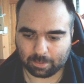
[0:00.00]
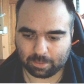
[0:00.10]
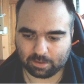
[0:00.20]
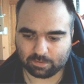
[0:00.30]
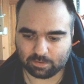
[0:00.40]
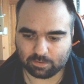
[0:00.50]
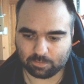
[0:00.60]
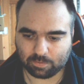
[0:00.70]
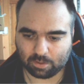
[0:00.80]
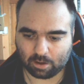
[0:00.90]
this
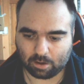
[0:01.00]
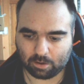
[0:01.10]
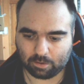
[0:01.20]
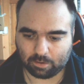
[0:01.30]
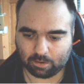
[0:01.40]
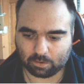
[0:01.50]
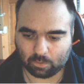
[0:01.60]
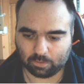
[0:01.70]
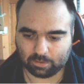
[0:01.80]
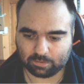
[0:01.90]
is a
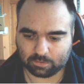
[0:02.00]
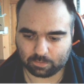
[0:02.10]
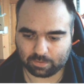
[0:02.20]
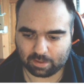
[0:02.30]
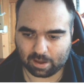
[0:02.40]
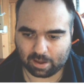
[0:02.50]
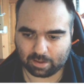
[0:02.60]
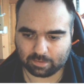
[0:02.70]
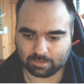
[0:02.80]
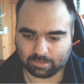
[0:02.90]
coalition with the
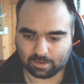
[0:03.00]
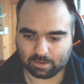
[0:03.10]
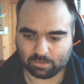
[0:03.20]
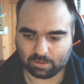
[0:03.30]
INC,